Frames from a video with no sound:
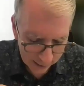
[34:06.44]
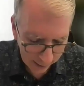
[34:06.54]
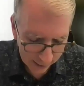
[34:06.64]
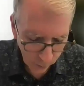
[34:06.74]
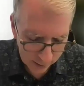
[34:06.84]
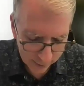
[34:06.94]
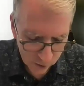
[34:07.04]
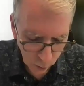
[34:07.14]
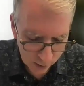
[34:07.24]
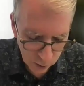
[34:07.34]
I, I don't want to
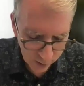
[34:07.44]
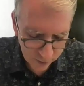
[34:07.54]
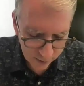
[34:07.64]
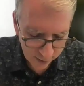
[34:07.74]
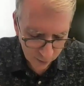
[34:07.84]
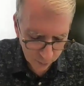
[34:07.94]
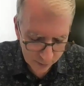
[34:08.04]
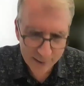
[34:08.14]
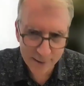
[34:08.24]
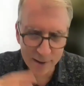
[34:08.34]
give short shrift to the other
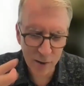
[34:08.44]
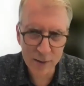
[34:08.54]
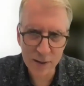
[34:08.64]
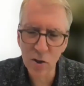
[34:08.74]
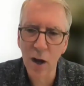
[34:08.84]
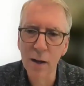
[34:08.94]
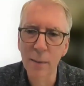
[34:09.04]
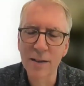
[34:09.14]
pieces. You did talk sure.